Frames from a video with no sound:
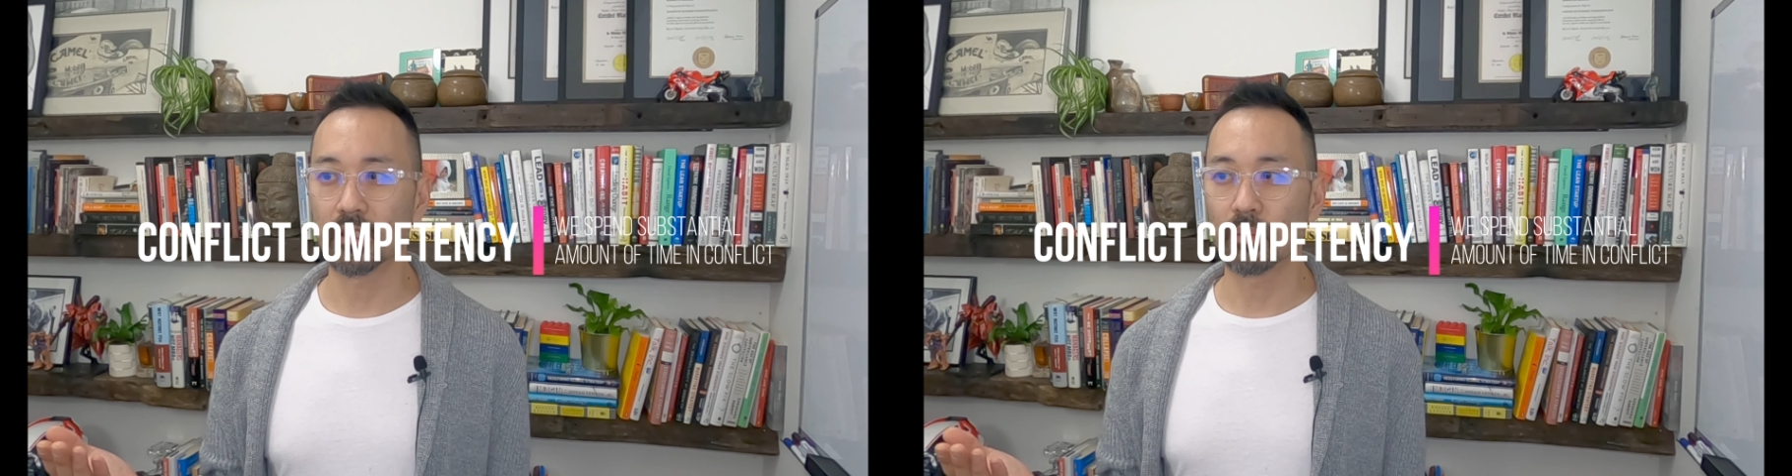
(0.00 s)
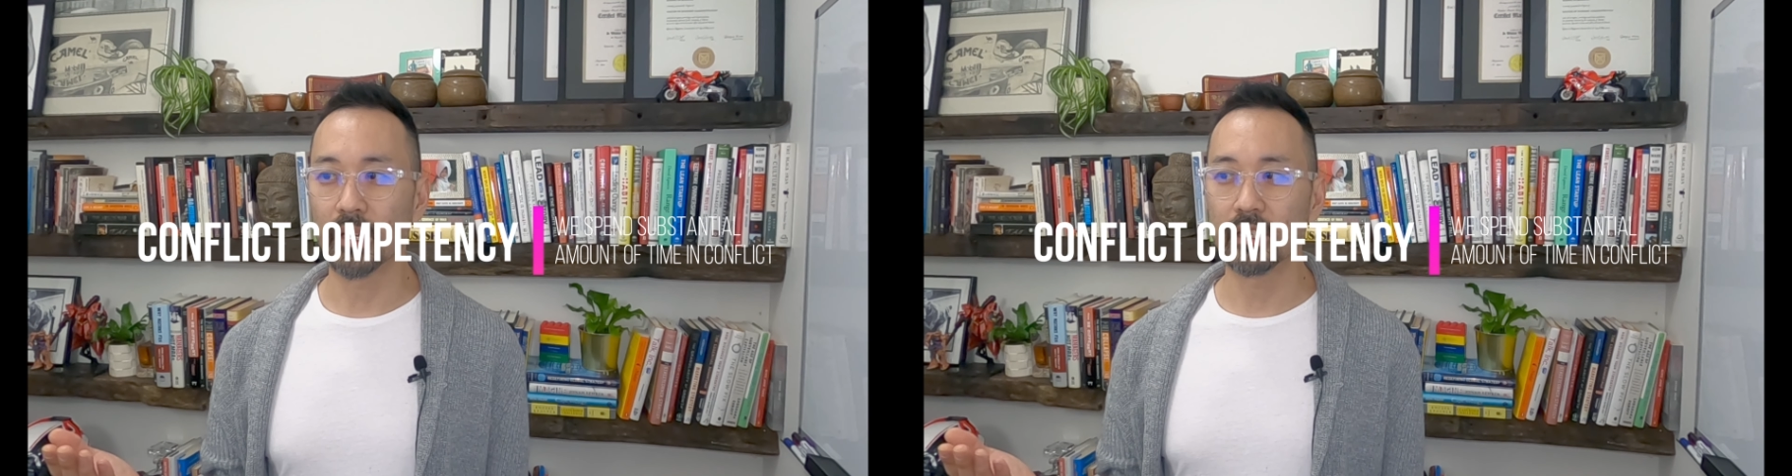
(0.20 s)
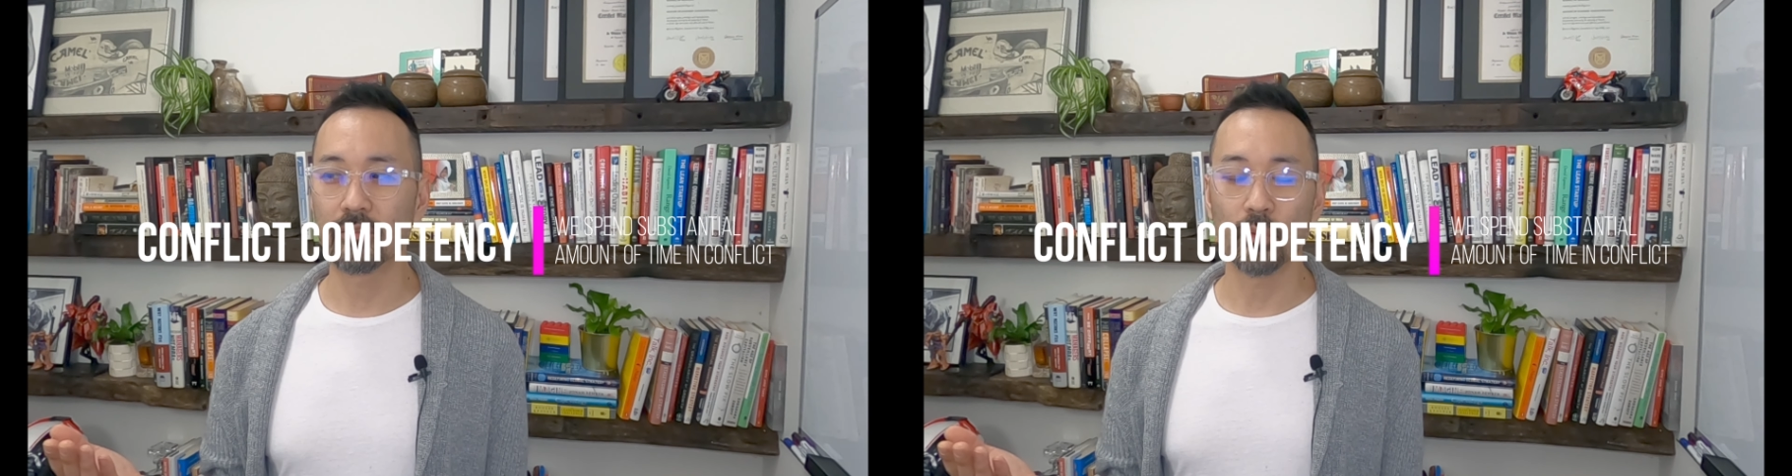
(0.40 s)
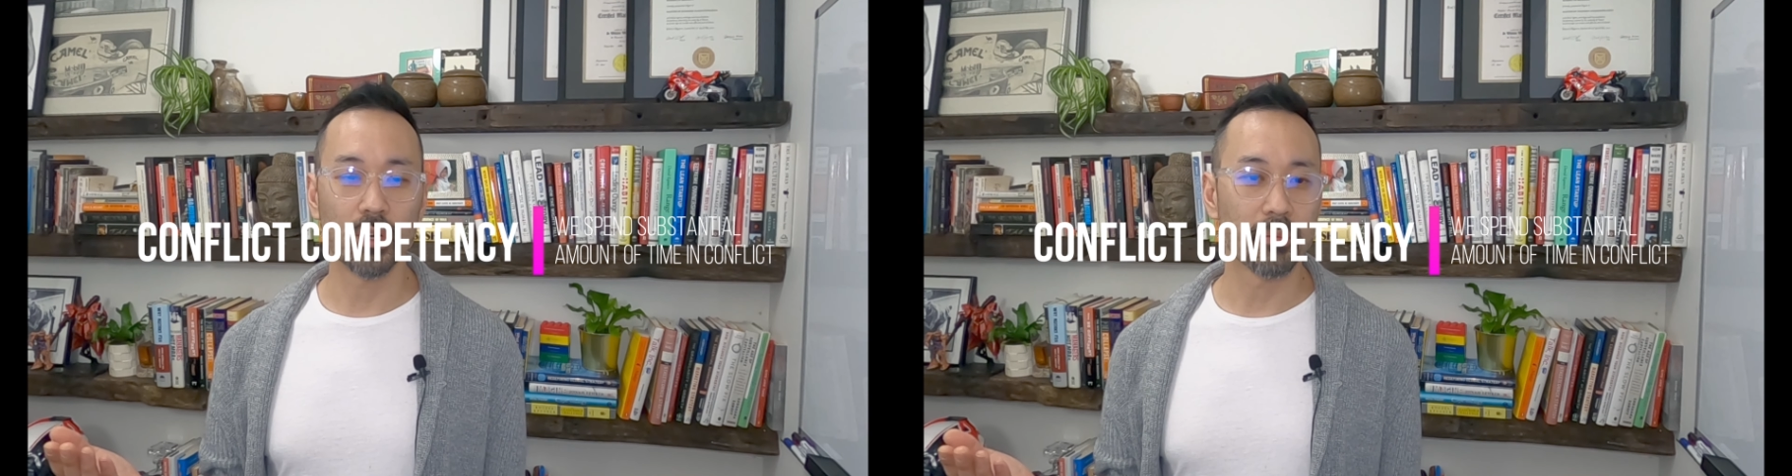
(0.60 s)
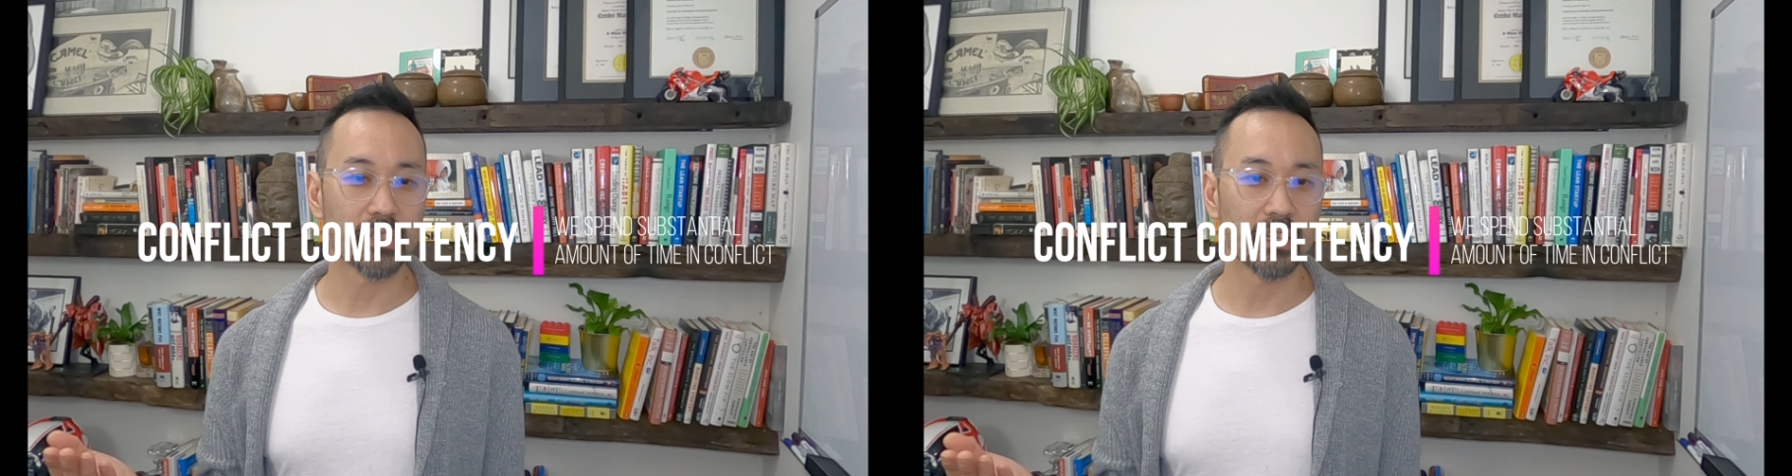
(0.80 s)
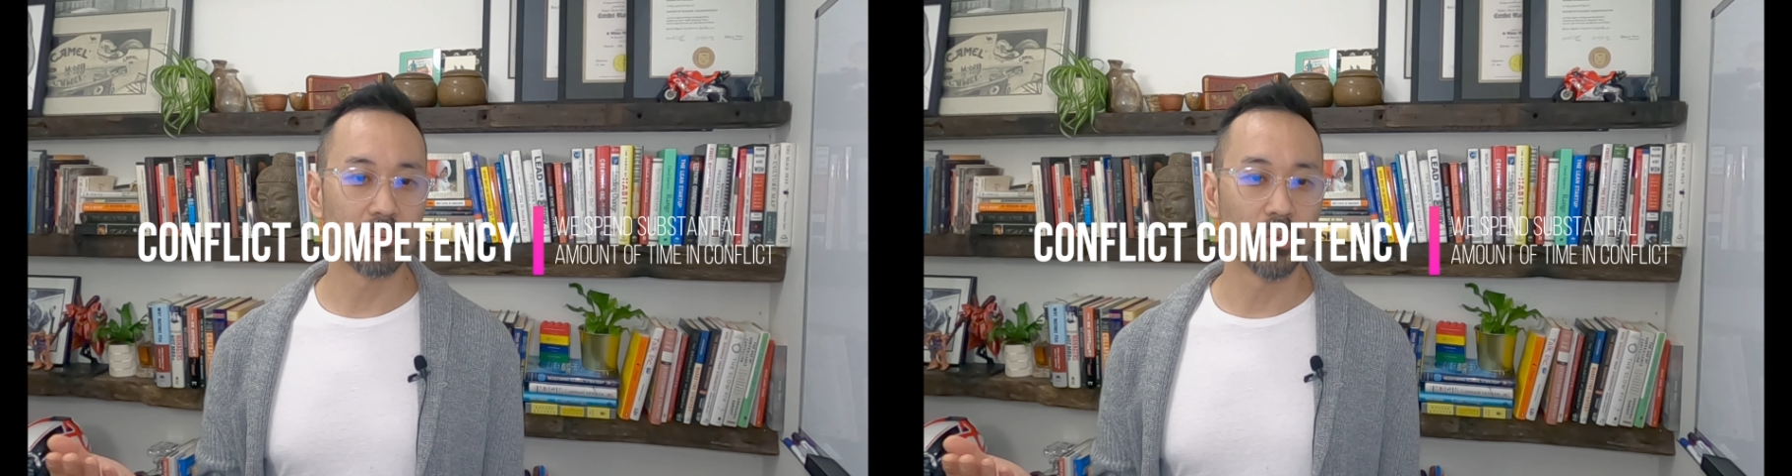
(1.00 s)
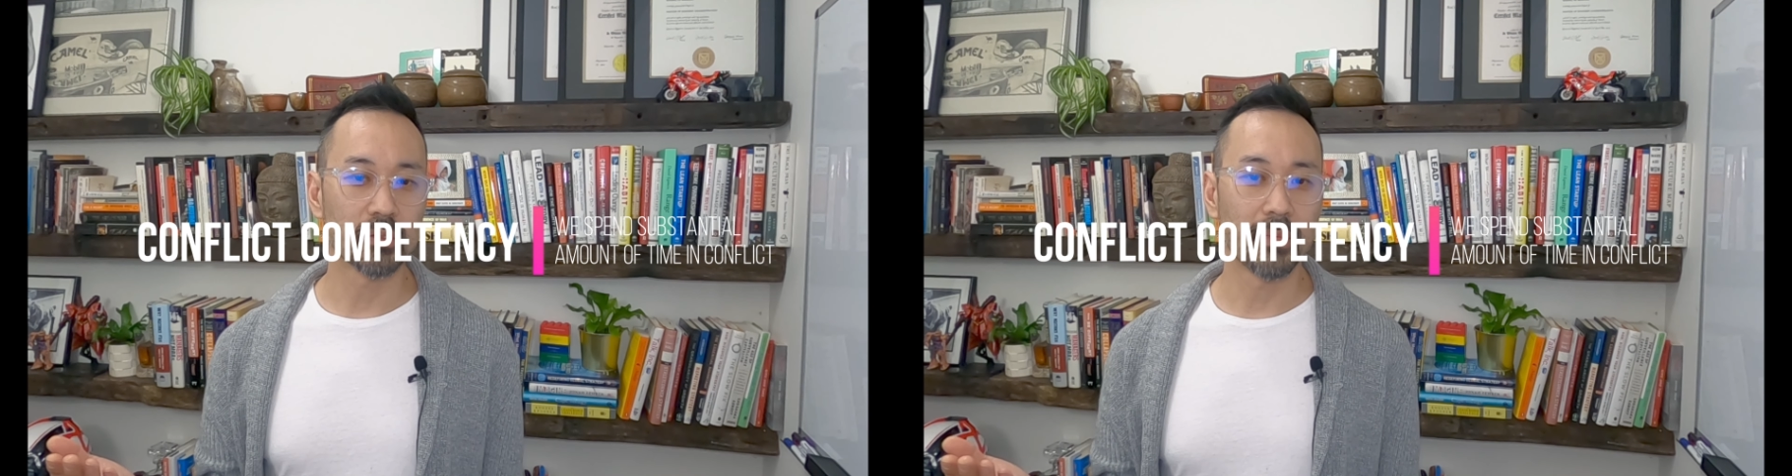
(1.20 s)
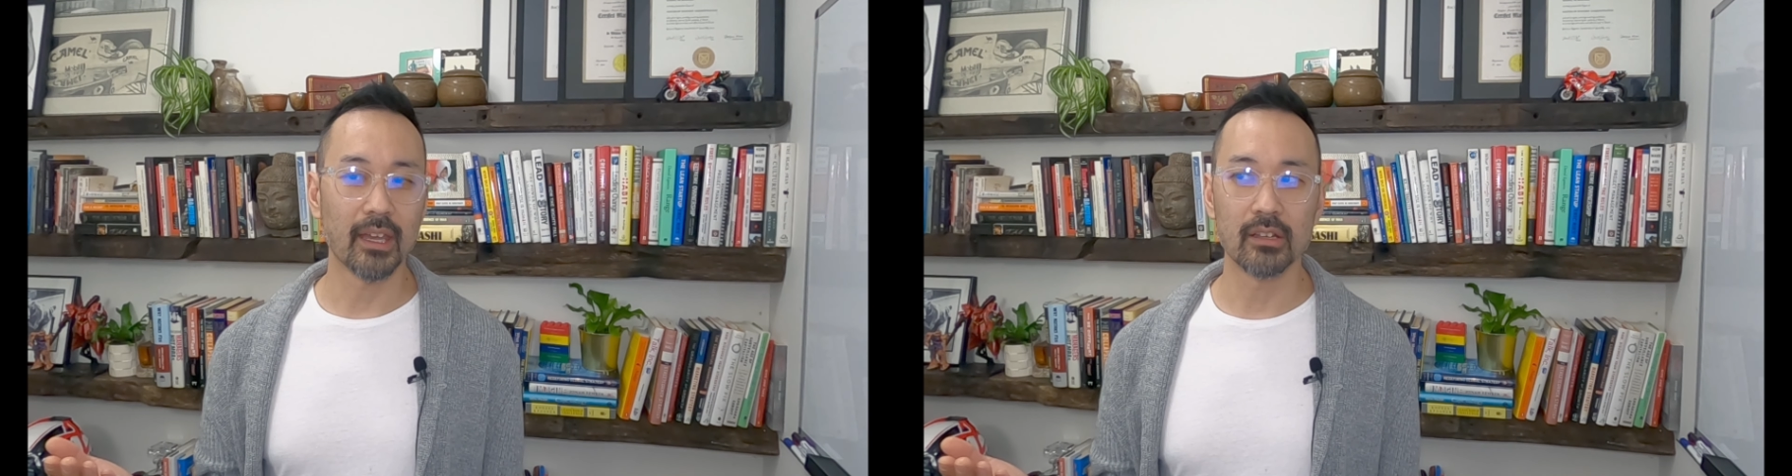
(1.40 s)
20 to 40% of
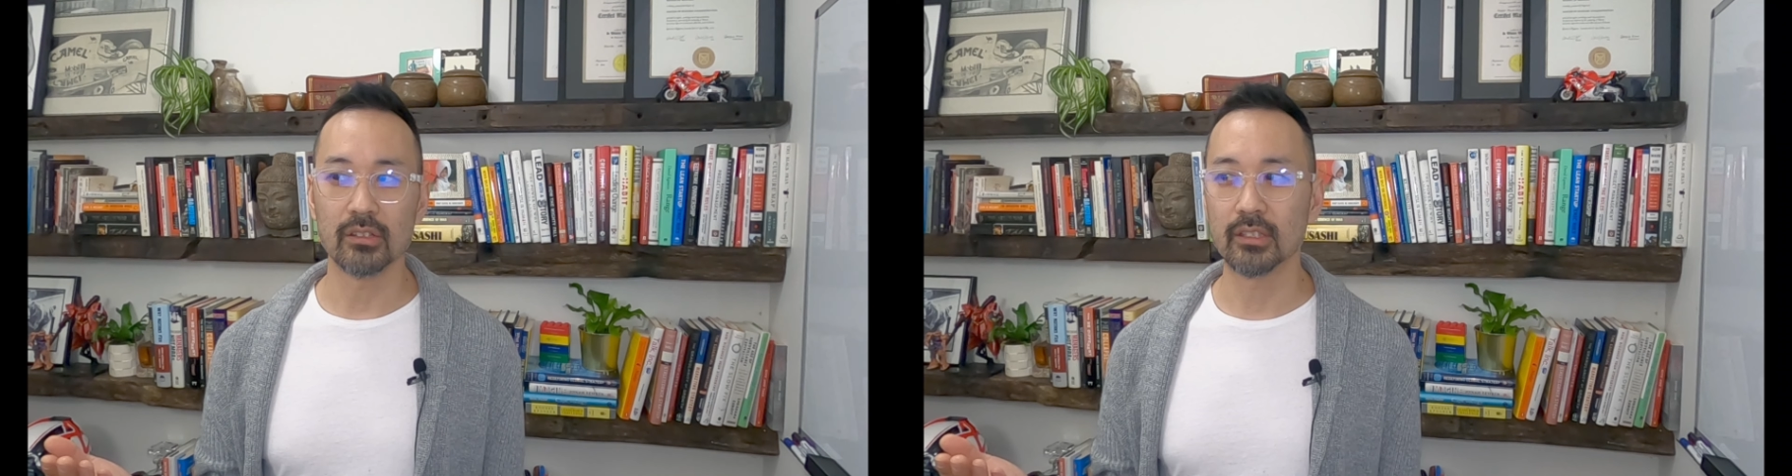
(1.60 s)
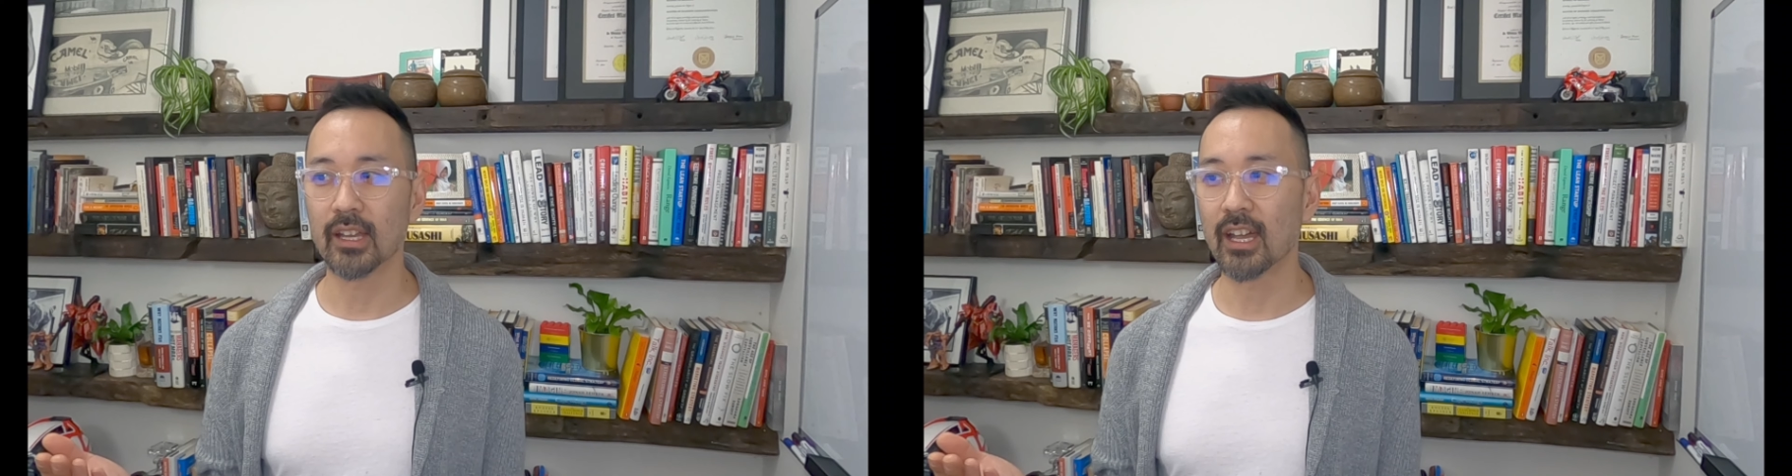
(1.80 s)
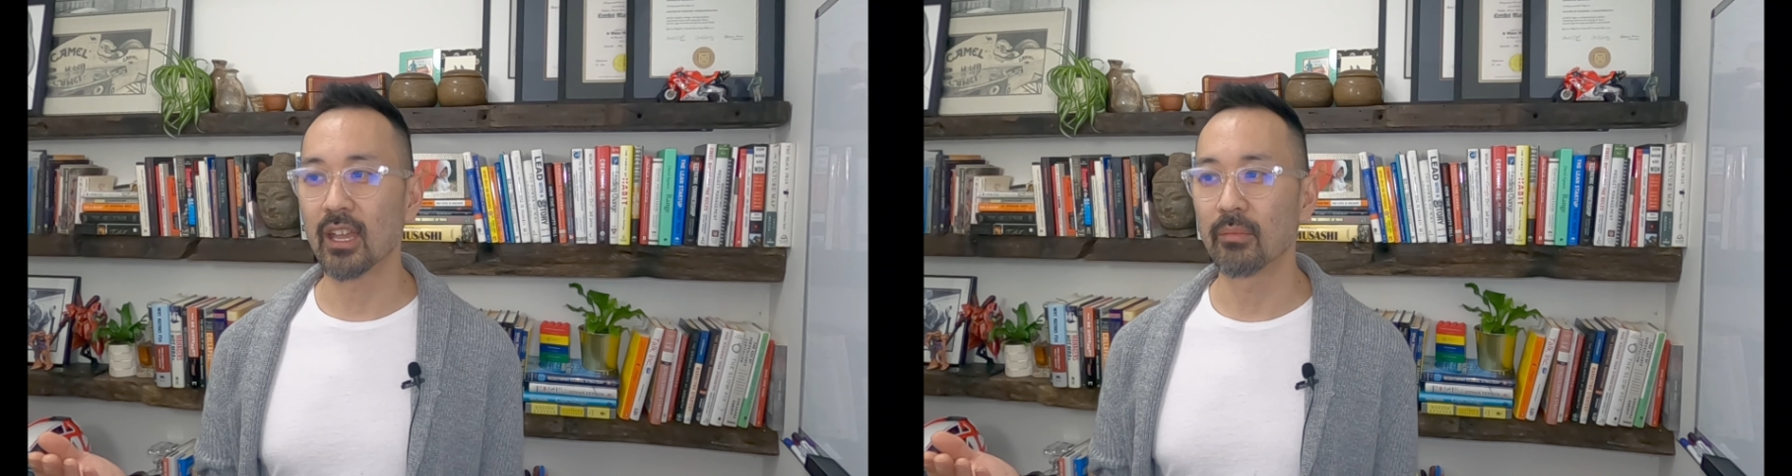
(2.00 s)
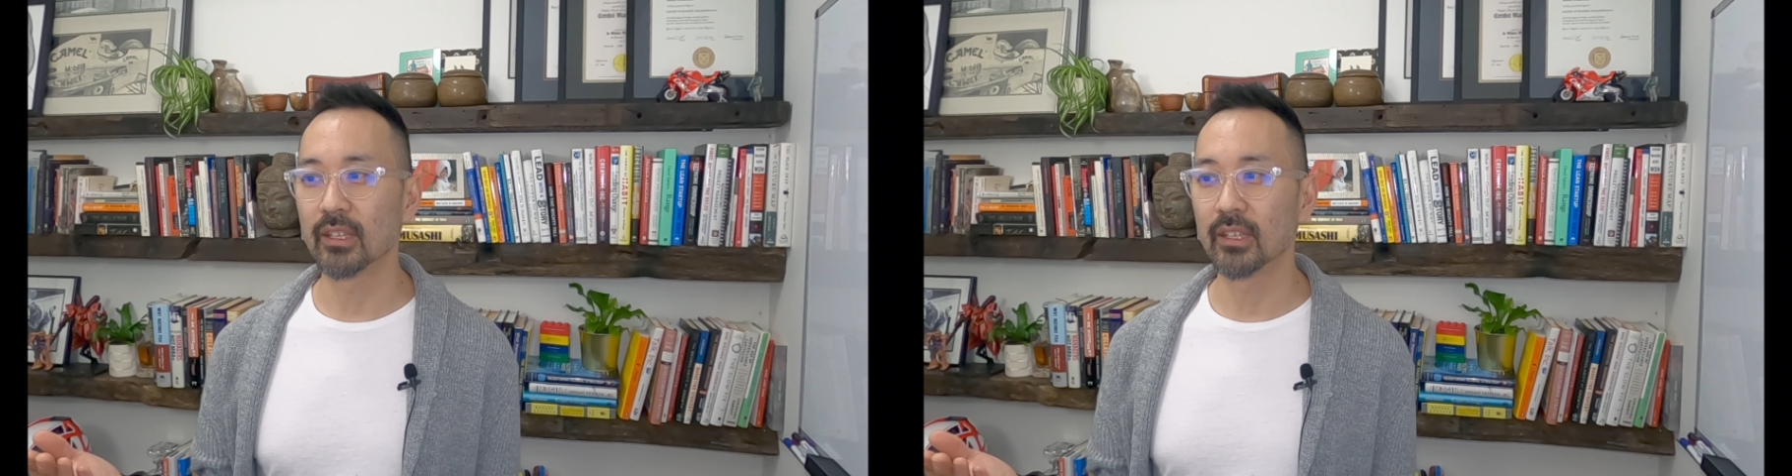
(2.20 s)
most managers' time